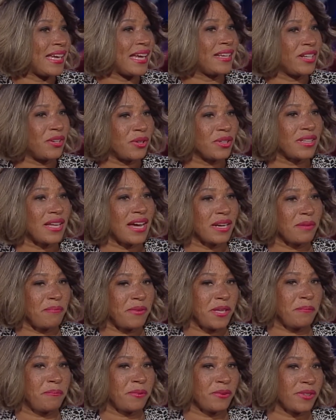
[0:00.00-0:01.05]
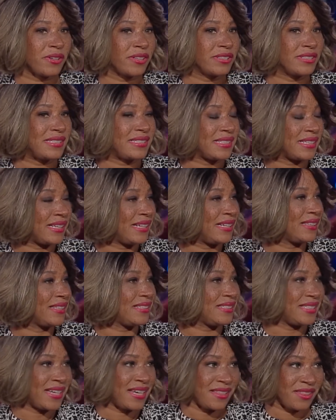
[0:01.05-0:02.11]
I know a lot of people are seeing the
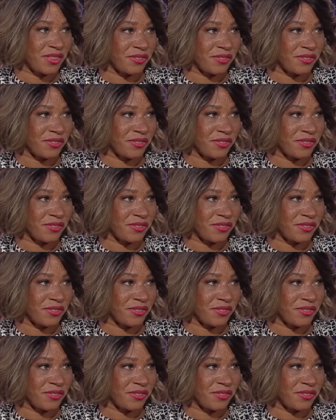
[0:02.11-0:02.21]
death